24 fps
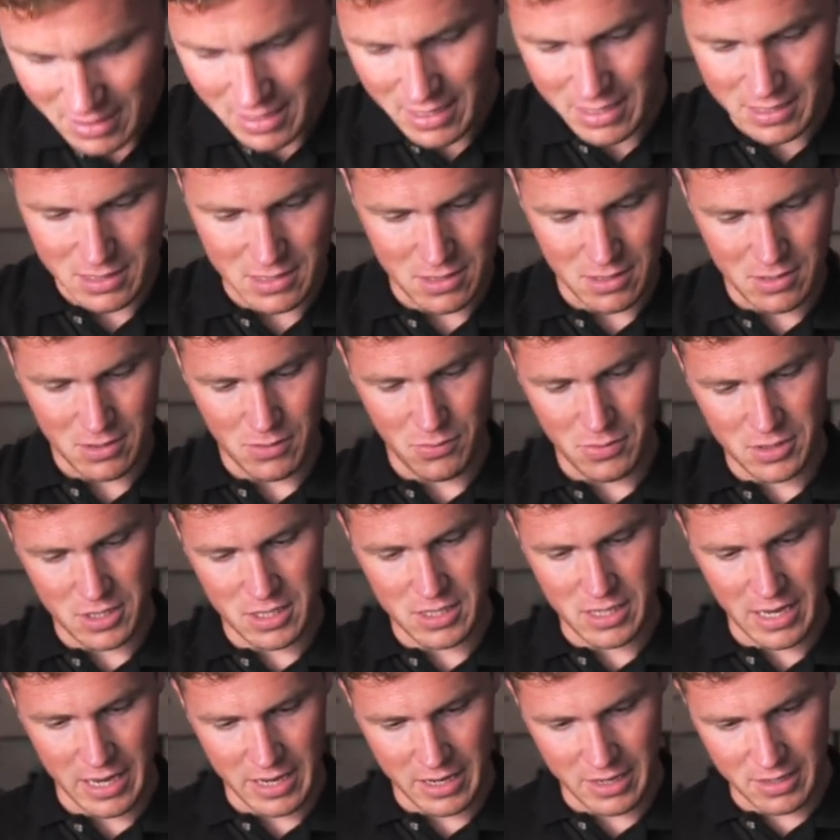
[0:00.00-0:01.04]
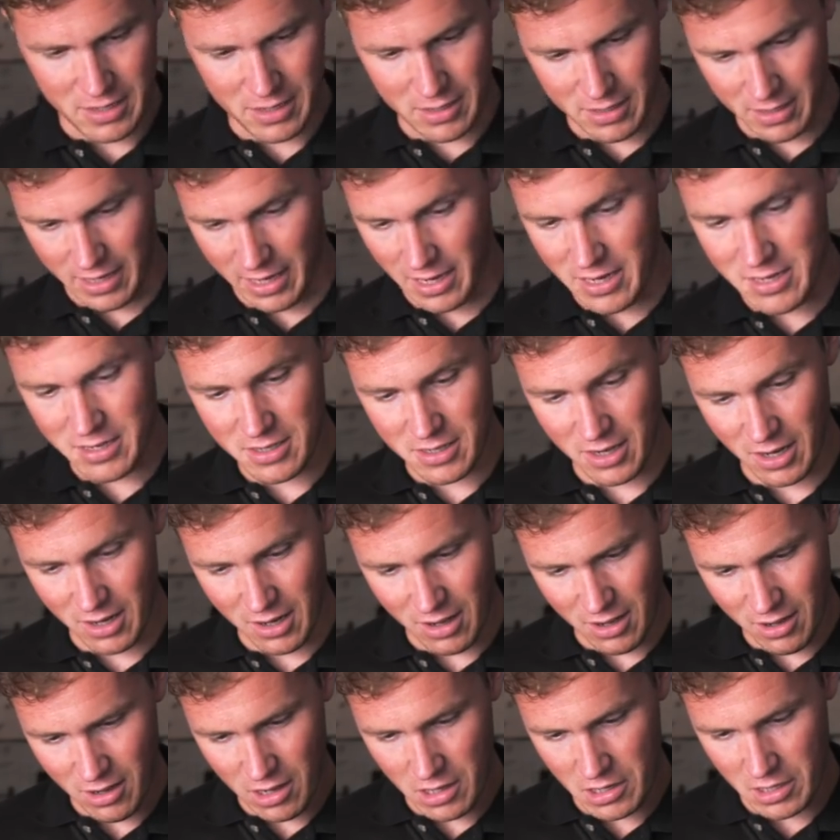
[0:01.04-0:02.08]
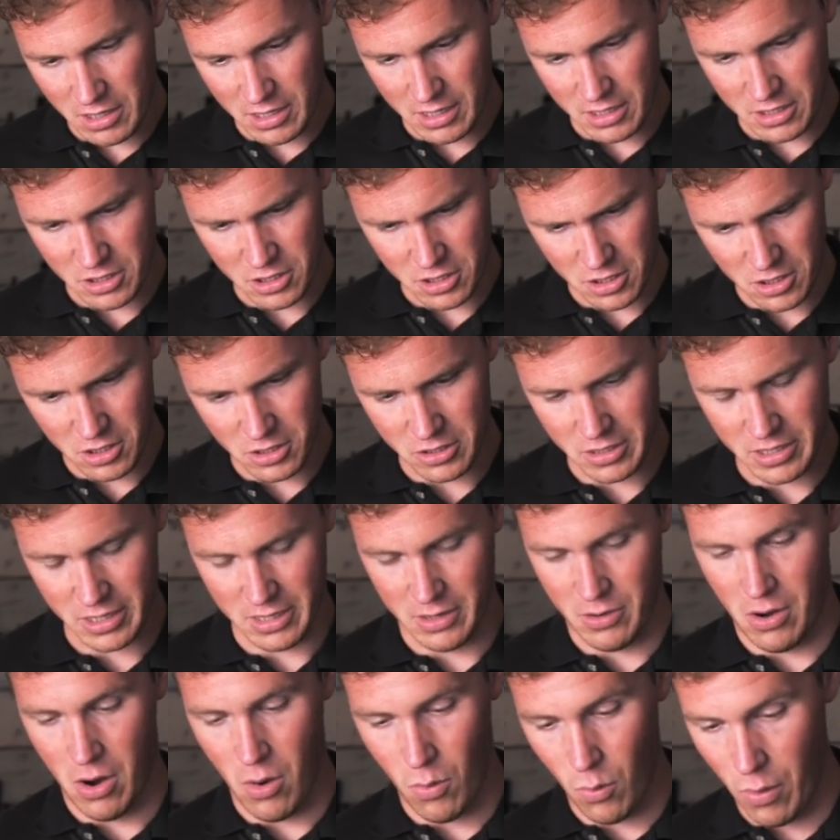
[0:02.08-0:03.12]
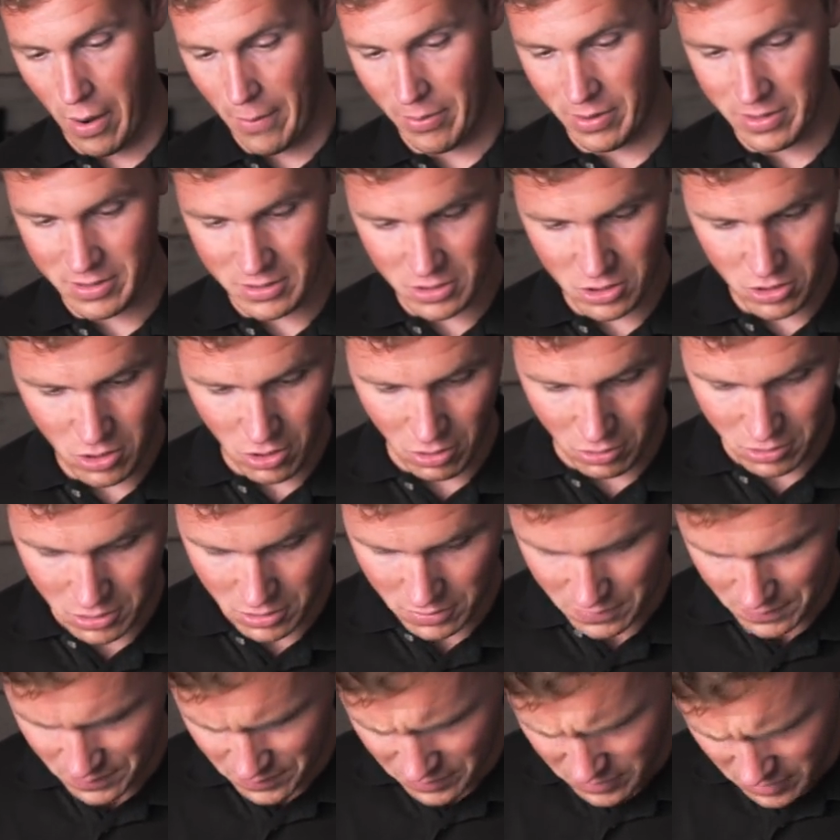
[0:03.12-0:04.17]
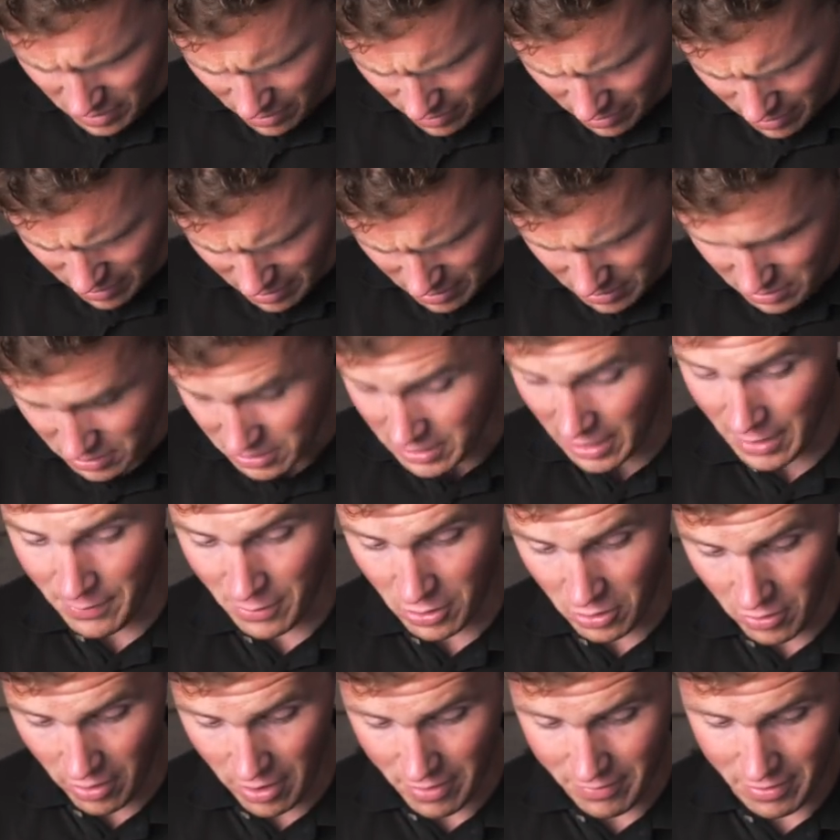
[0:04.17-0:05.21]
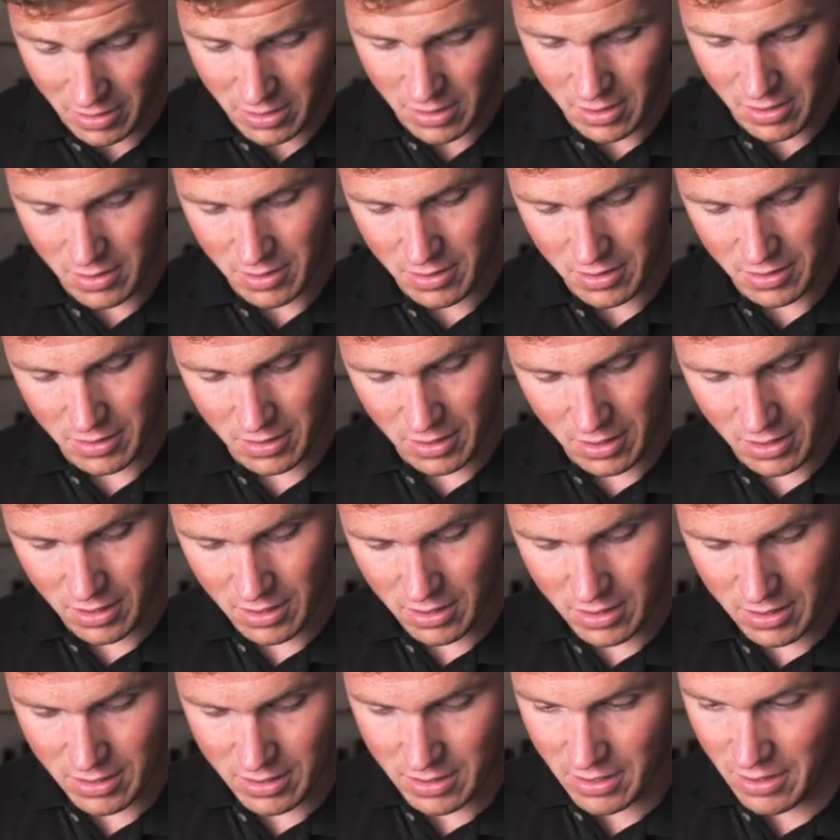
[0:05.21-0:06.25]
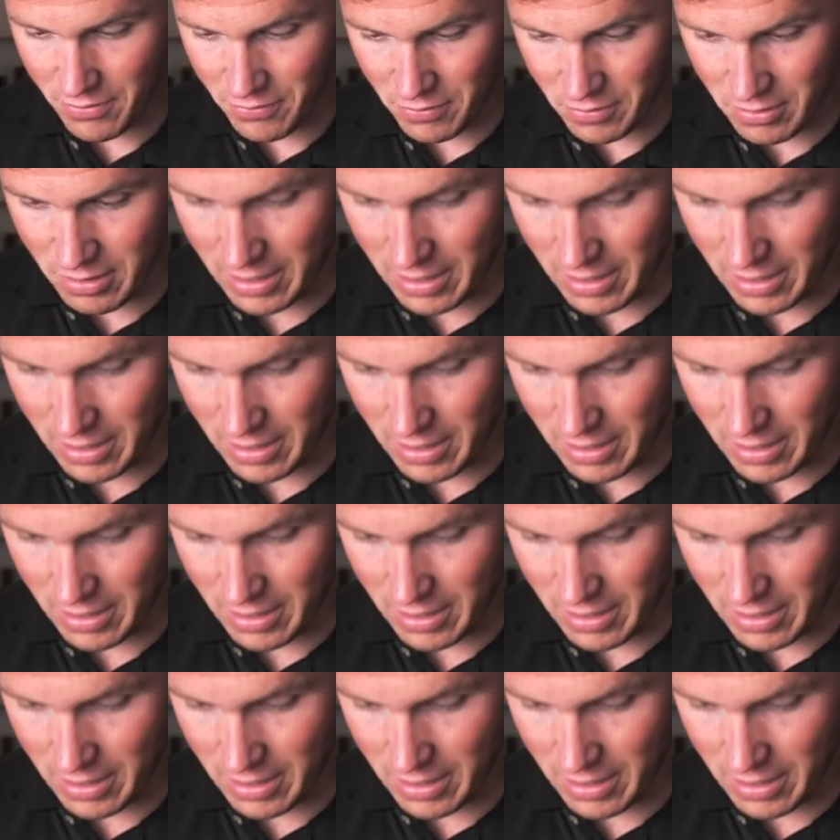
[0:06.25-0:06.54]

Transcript: this, which is a case color hardened-ish looking Webley & Scott. Same engraving, different